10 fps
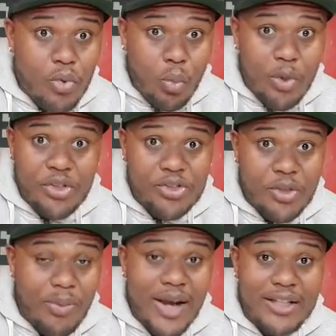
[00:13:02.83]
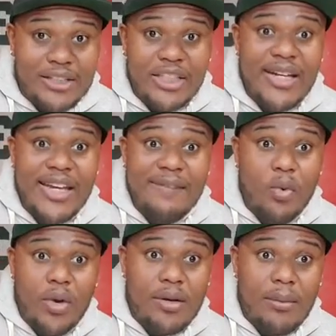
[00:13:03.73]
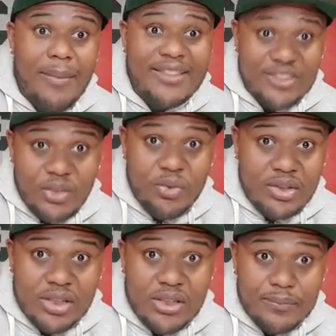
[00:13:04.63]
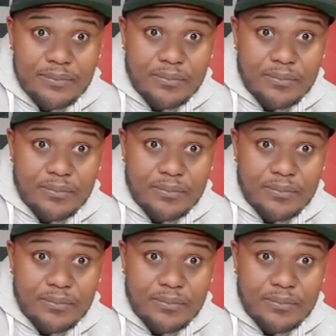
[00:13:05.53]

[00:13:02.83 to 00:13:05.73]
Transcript: which is surprising. She didn't even win Massachusetts.